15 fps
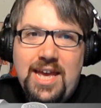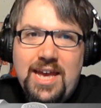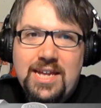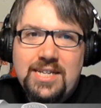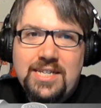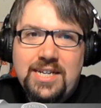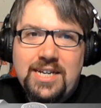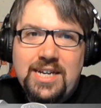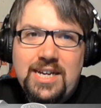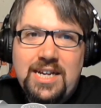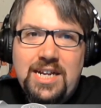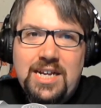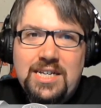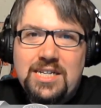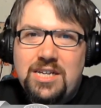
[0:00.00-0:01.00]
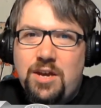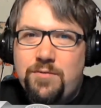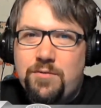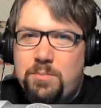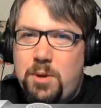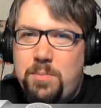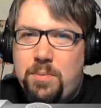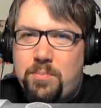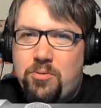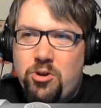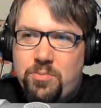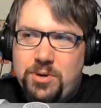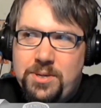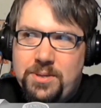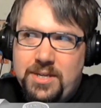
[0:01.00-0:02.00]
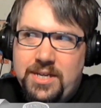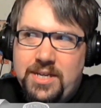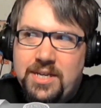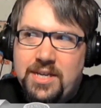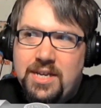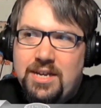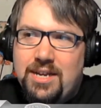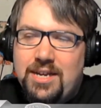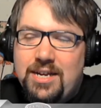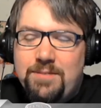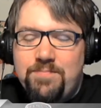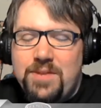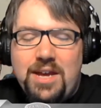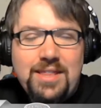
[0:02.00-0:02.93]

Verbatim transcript: And, uh, and I didn't cover them up appropriately. Um,